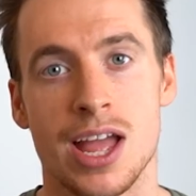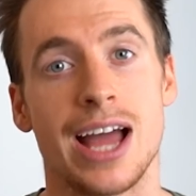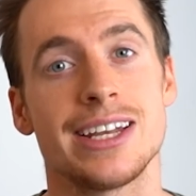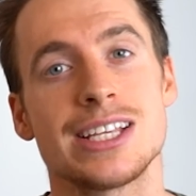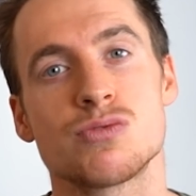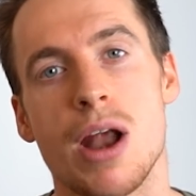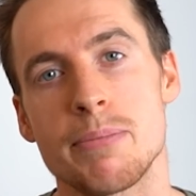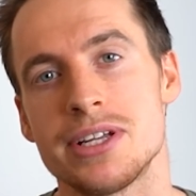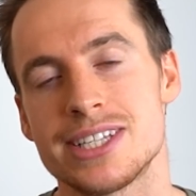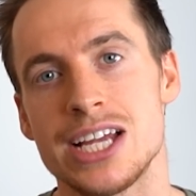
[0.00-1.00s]
And his
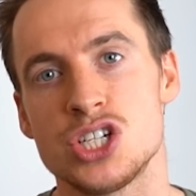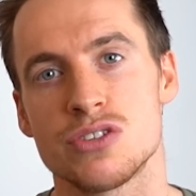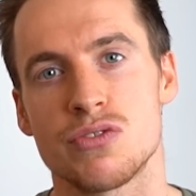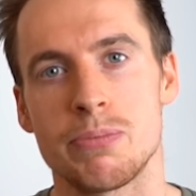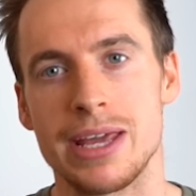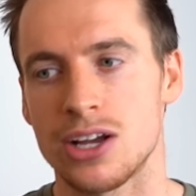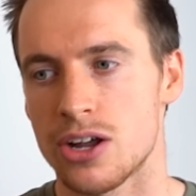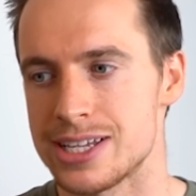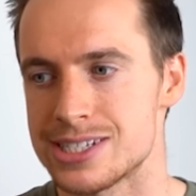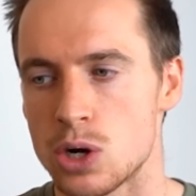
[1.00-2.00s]
reputation for being
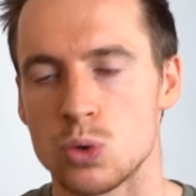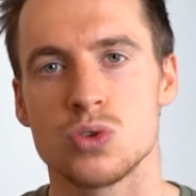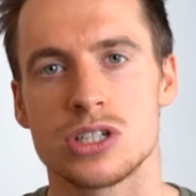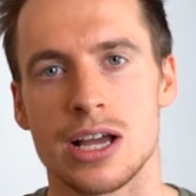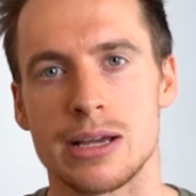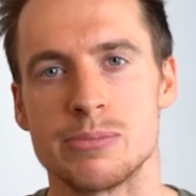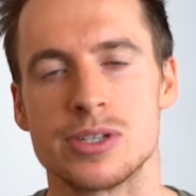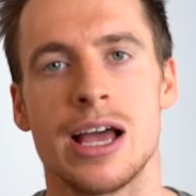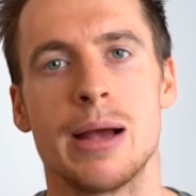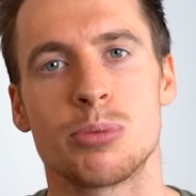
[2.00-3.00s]
honest at all times
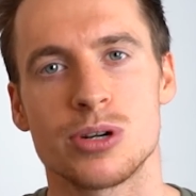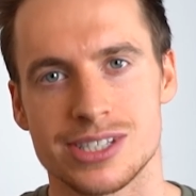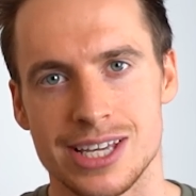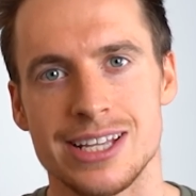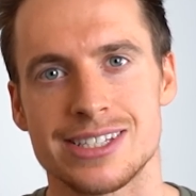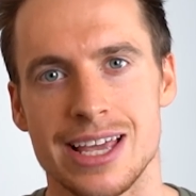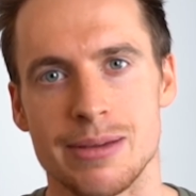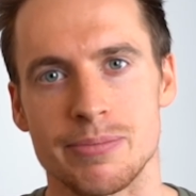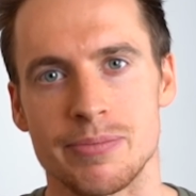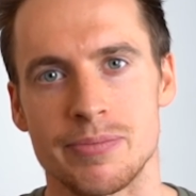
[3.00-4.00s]
precedes
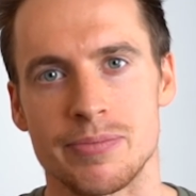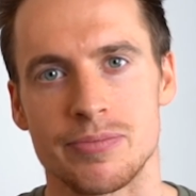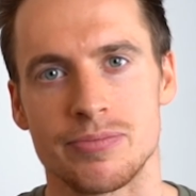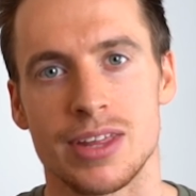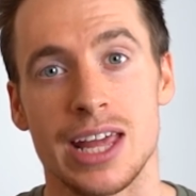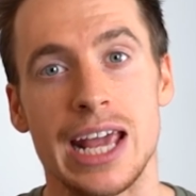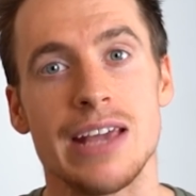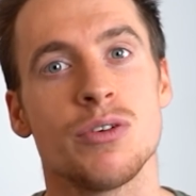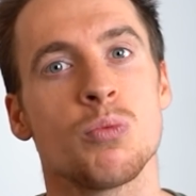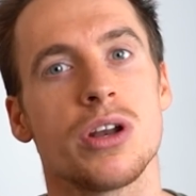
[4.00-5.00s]
him.
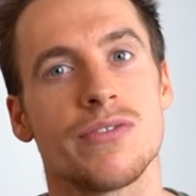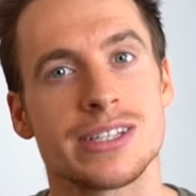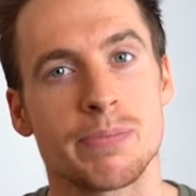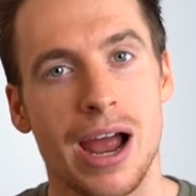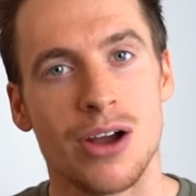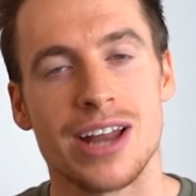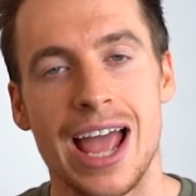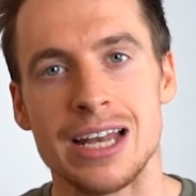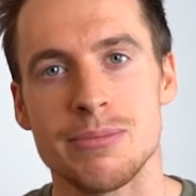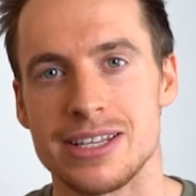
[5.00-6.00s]
Even one of his apparent
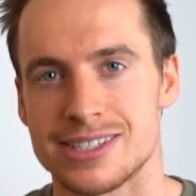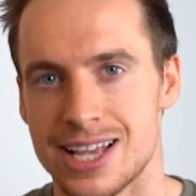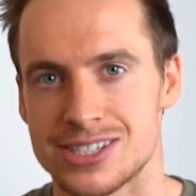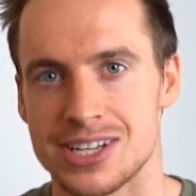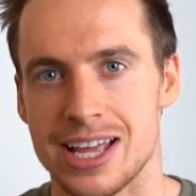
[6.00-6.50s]
enemies says to